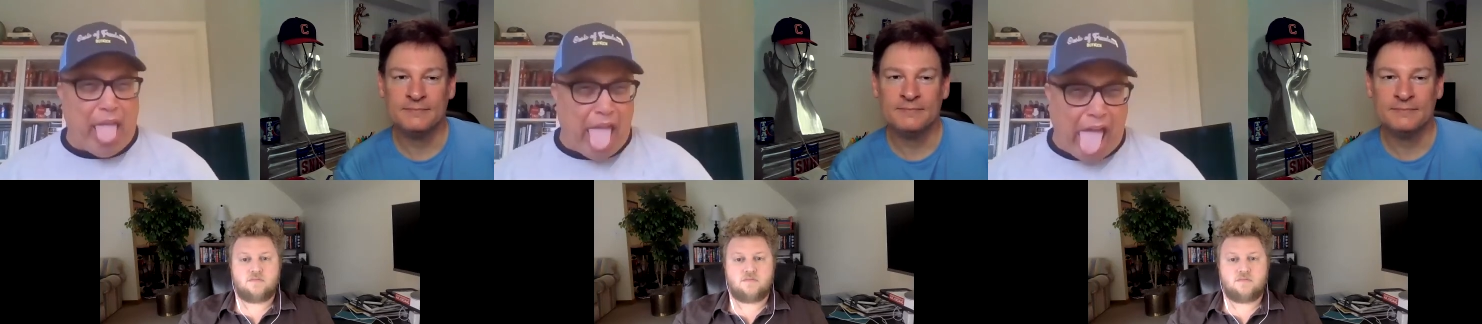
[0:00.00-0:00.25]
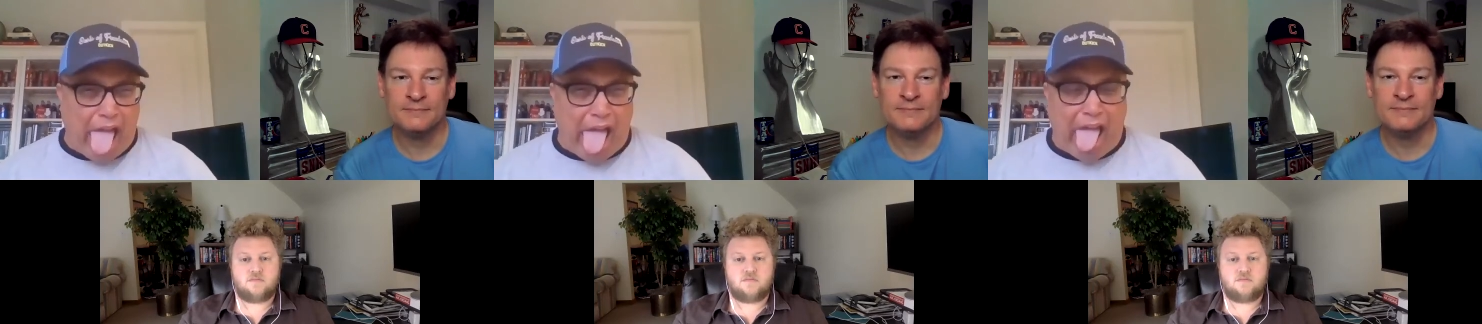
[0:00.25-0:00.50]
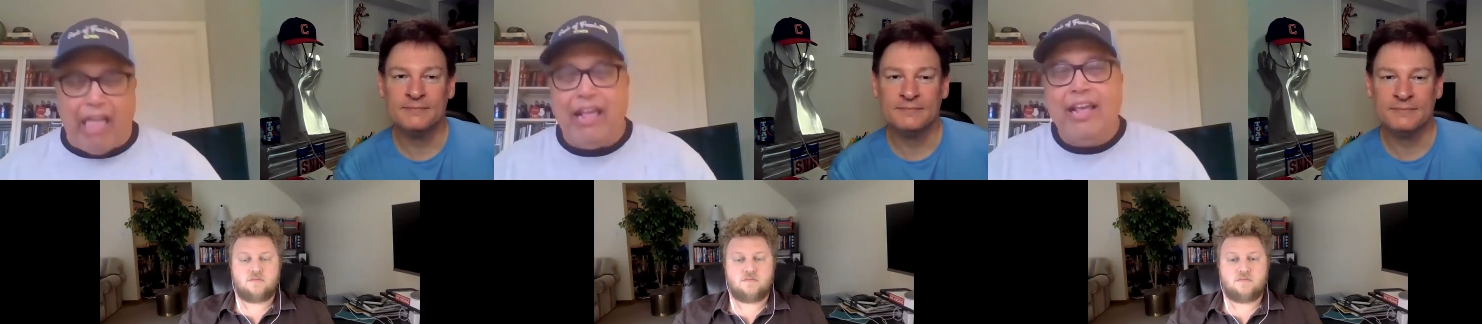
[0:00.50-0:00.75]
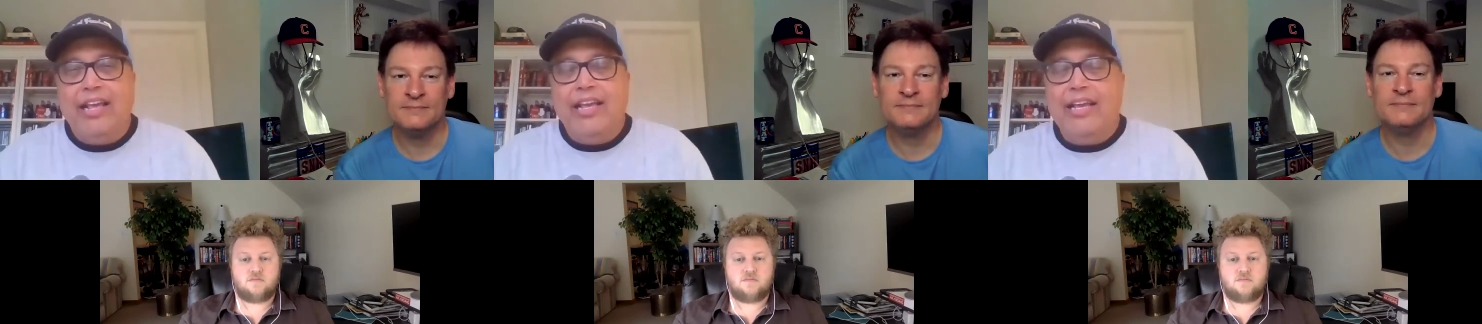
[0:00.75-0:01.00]
Speaker 1: Ah.
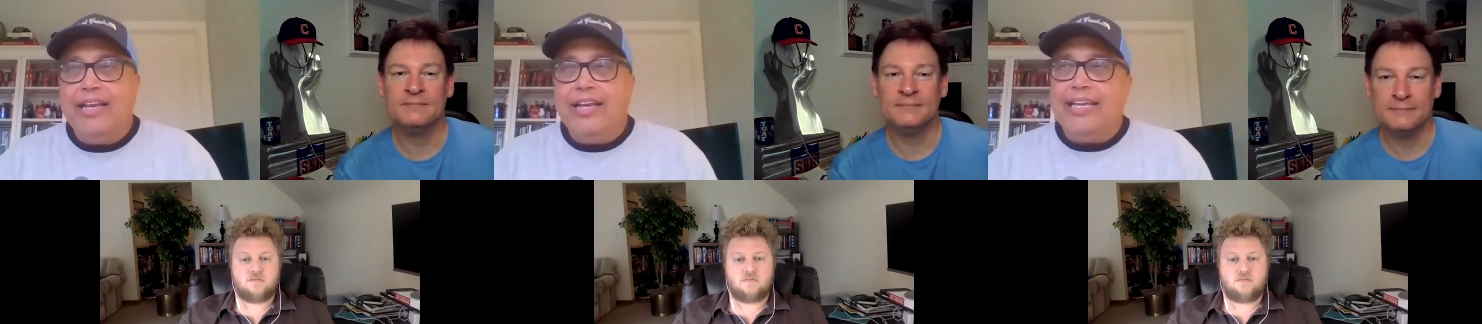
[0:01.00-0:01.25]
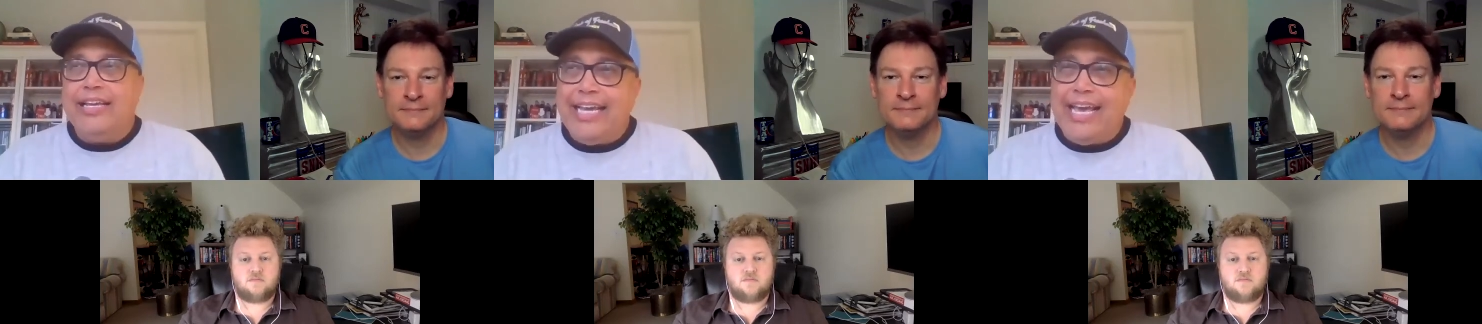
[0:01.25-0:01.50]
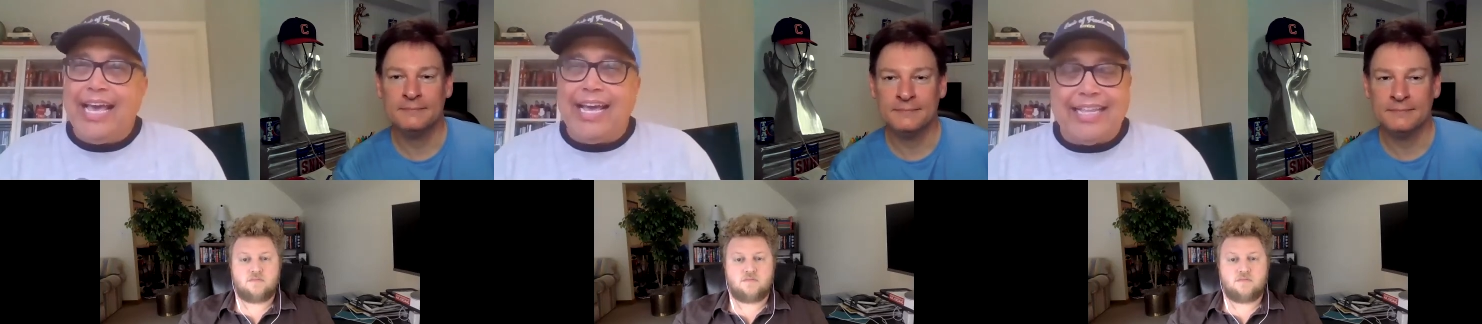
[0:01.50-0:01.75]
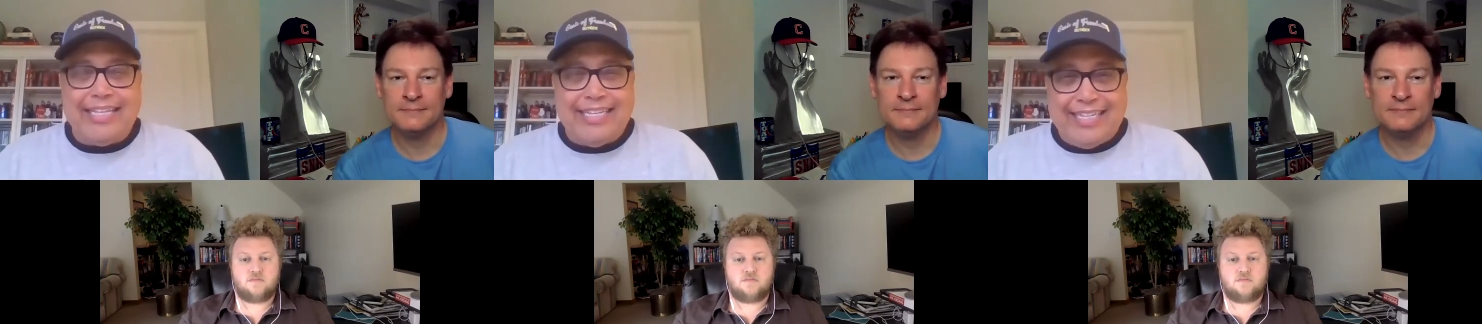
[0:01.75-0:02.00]

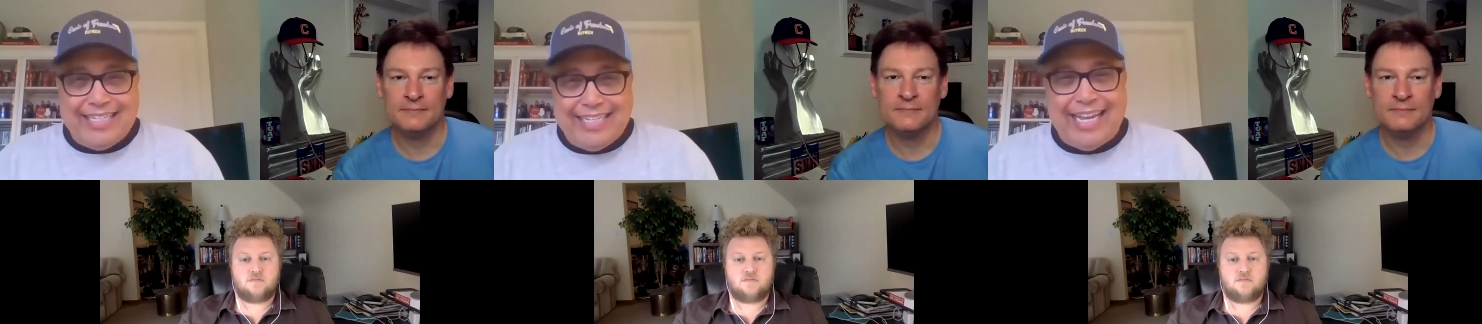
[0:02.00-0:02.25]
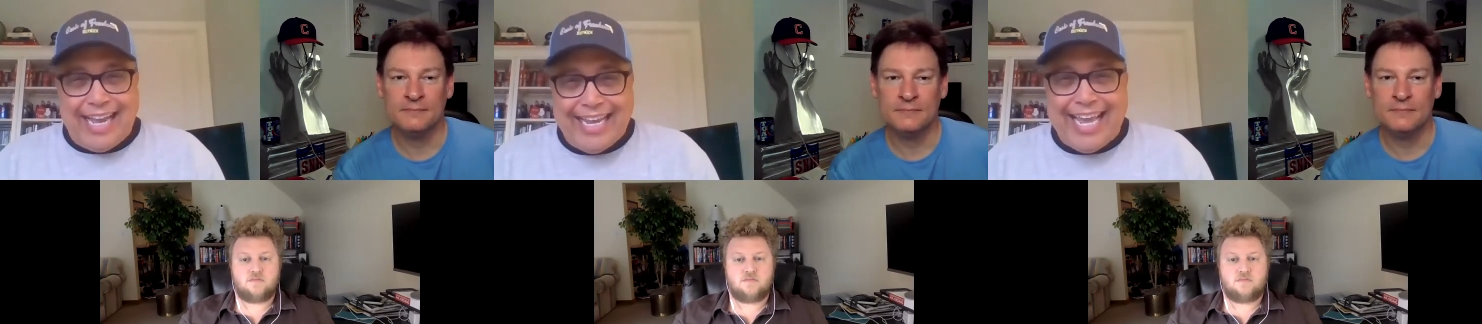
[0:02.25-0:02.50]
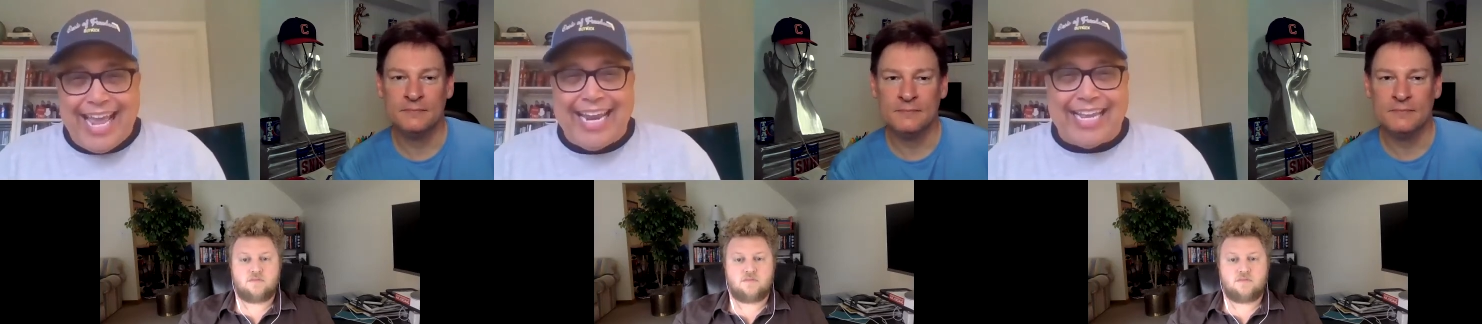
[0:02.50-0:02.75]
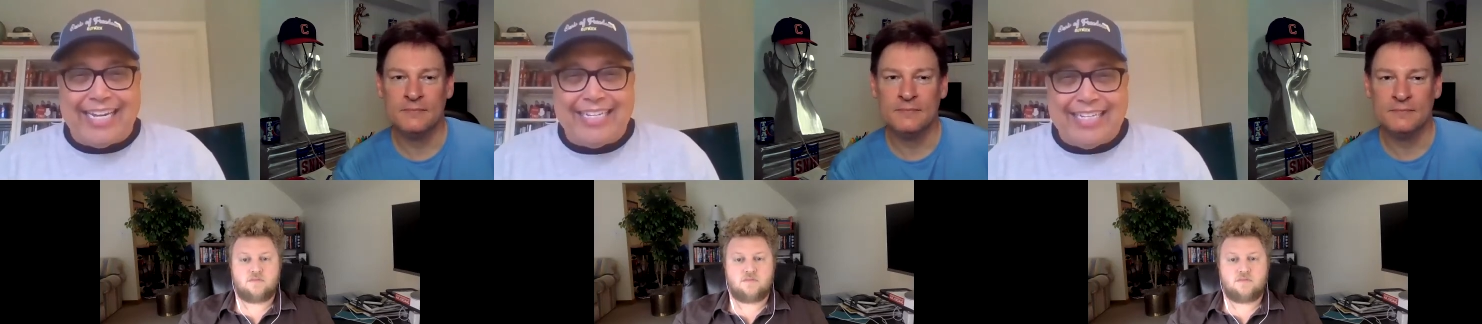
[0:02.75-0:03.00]
Yeah, I get
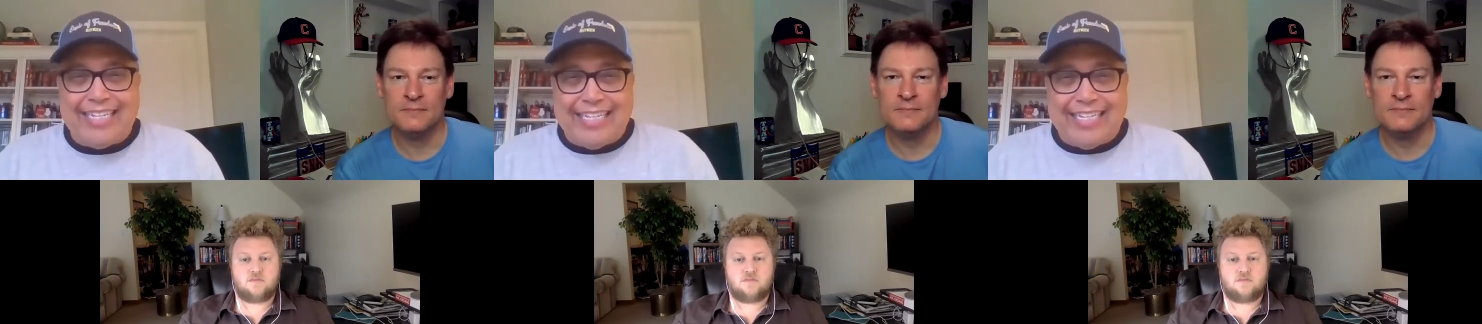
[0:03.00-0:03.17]
it.